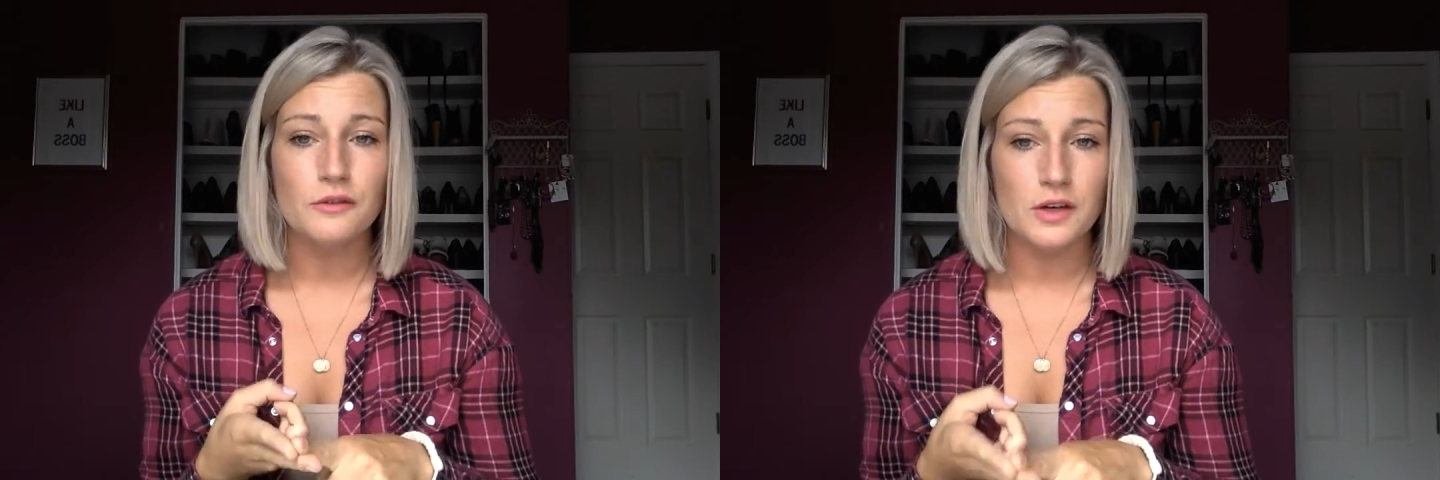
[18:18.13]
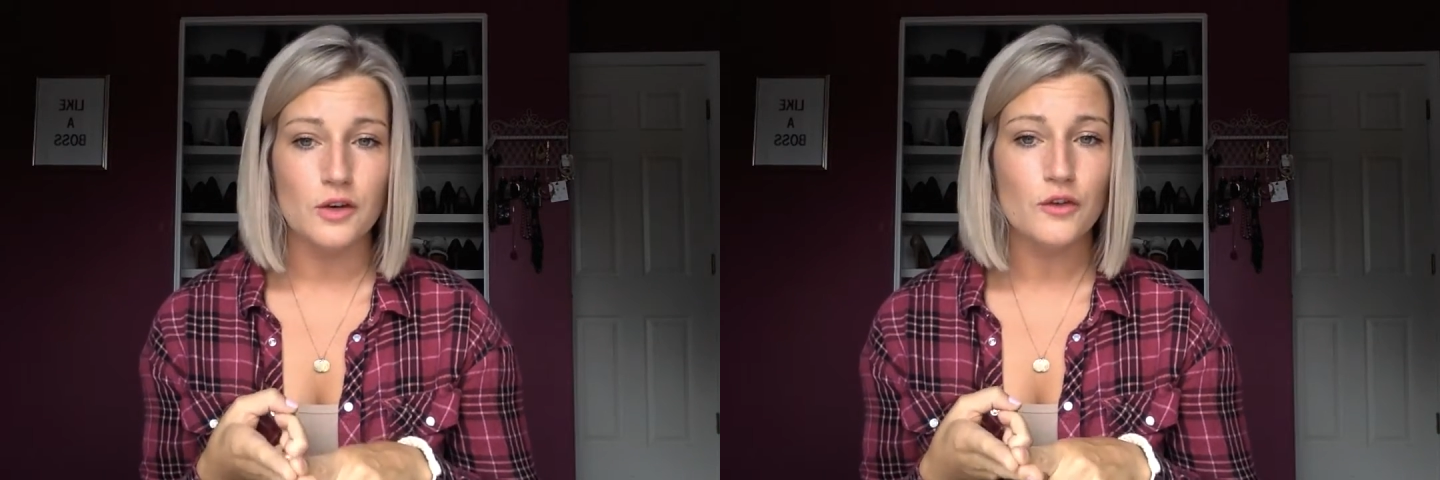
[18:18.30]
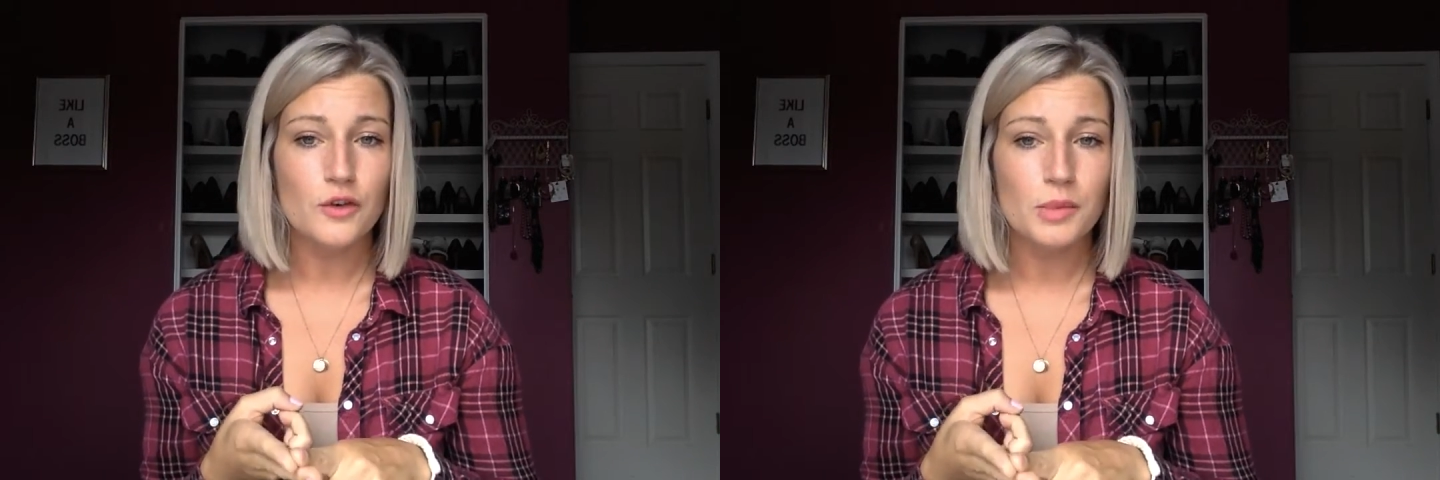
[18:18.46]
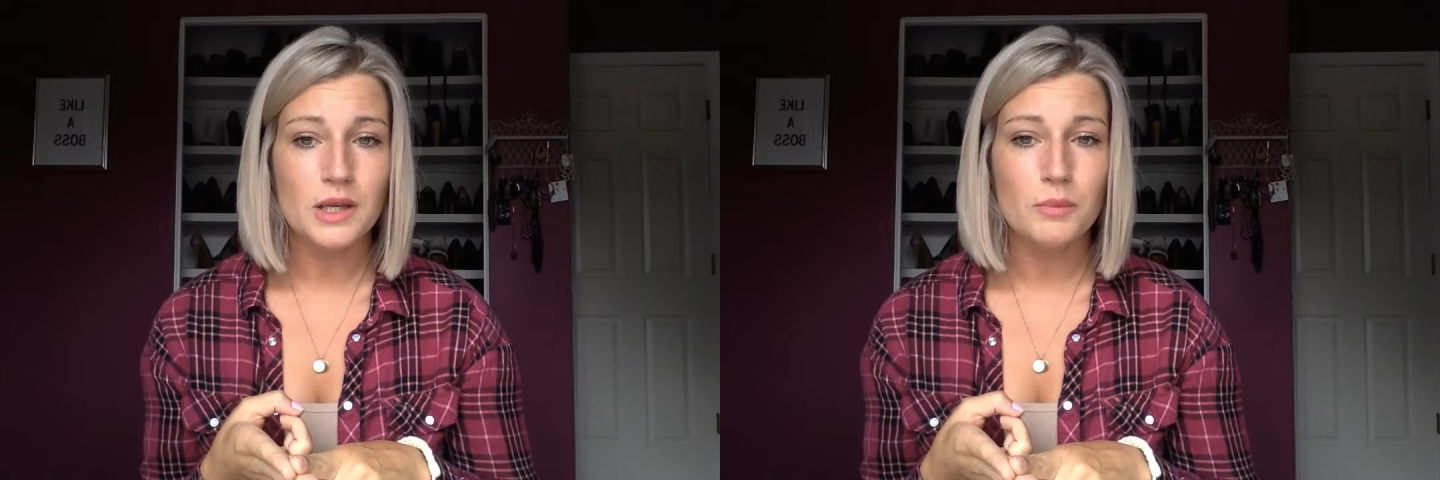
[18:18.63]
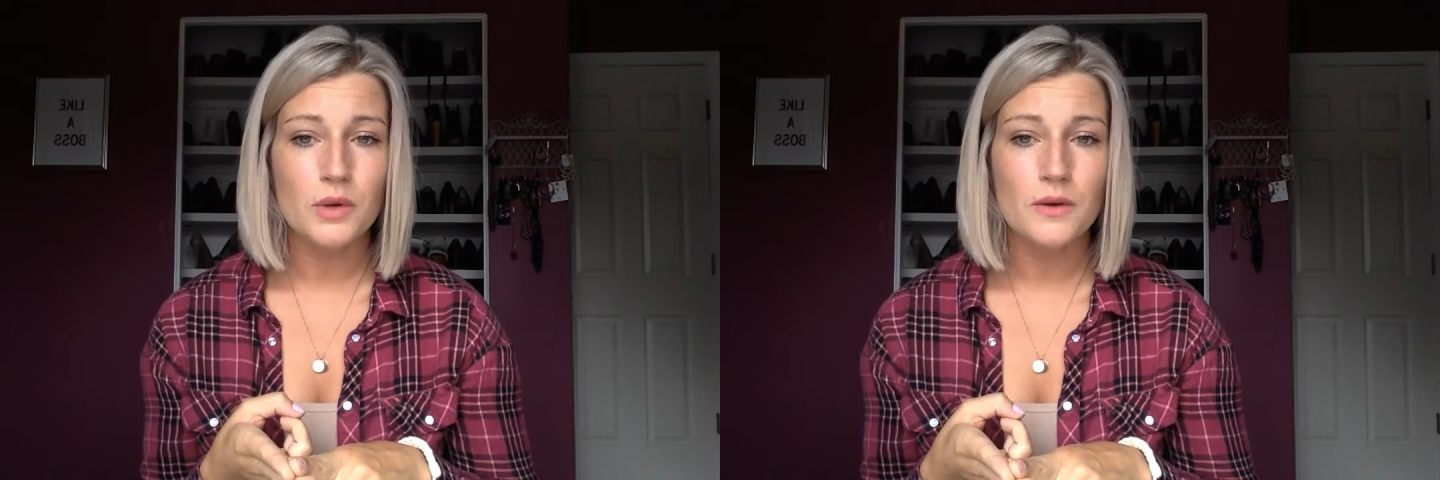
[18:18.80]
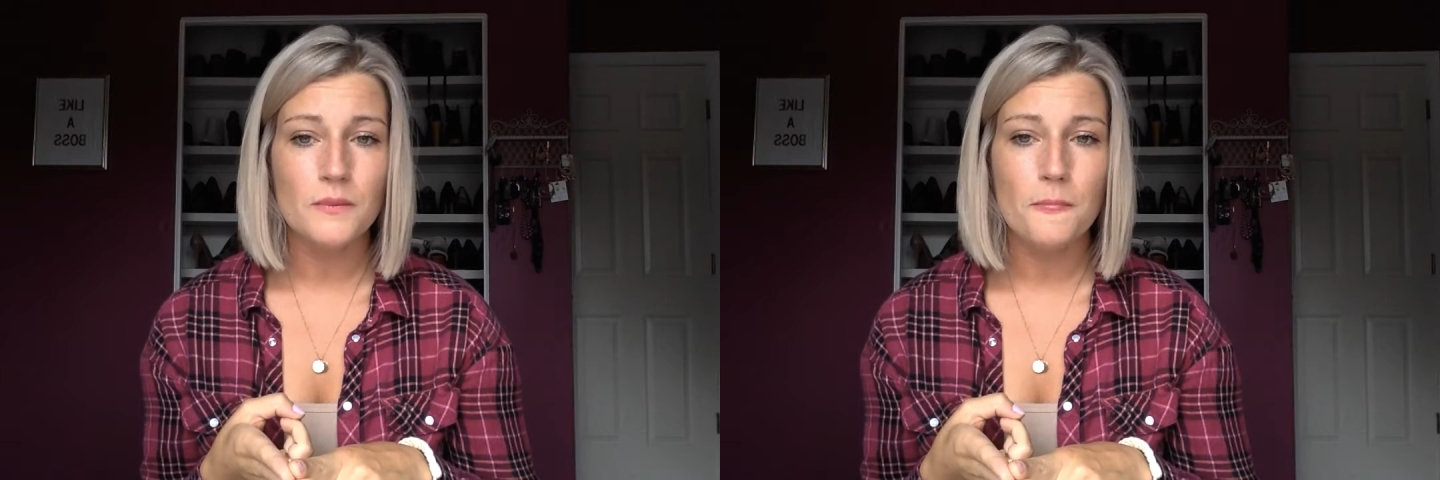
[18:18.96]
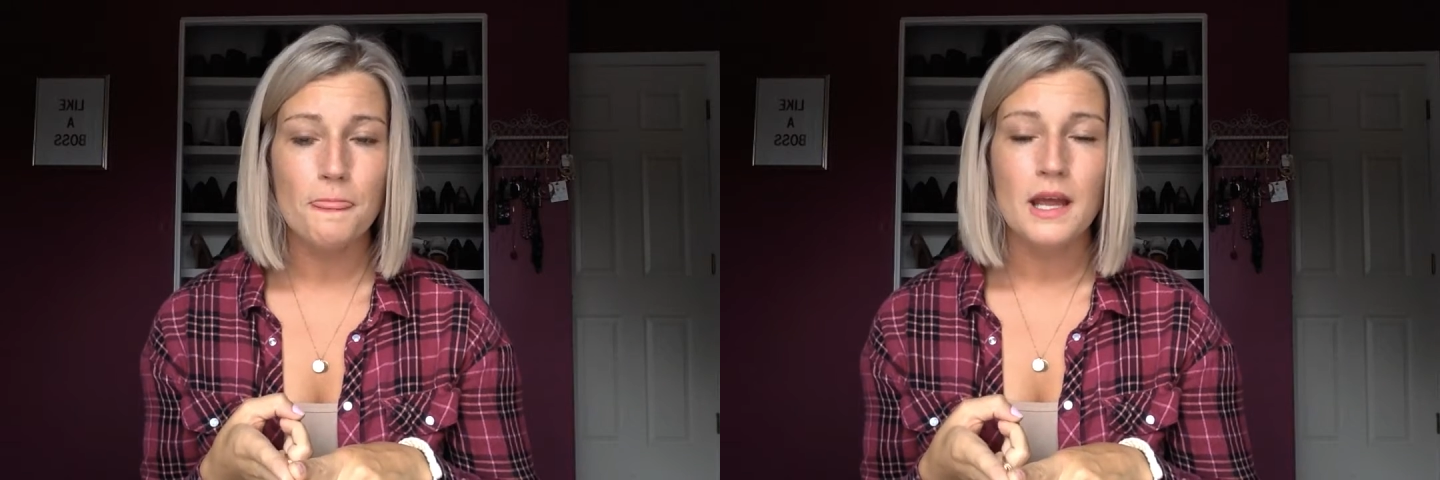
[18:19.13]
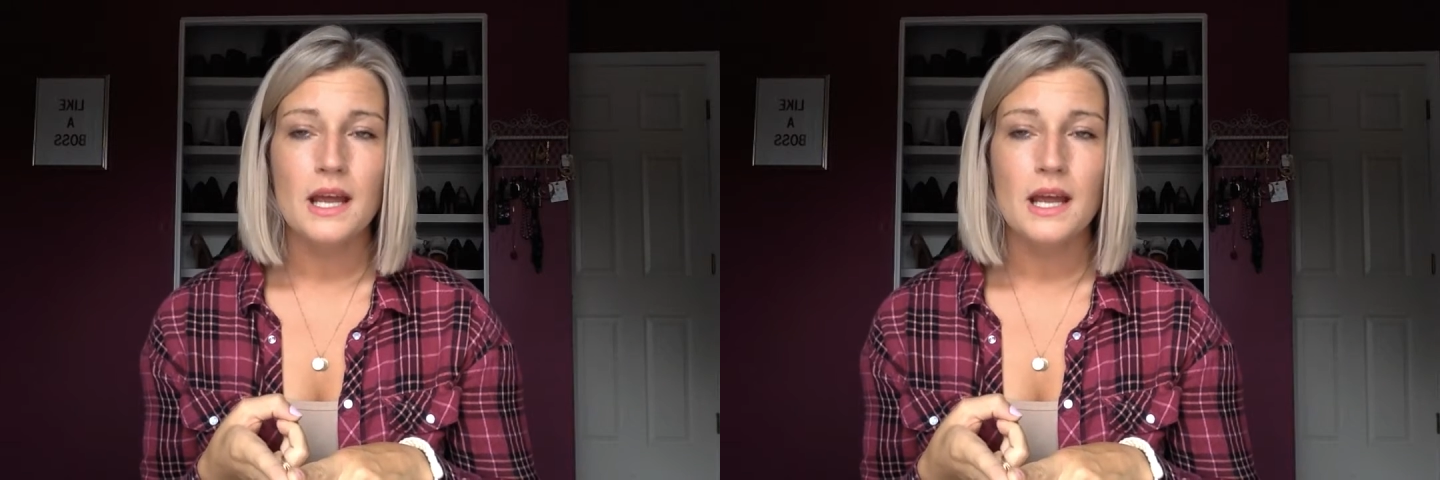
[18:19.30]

fear for people.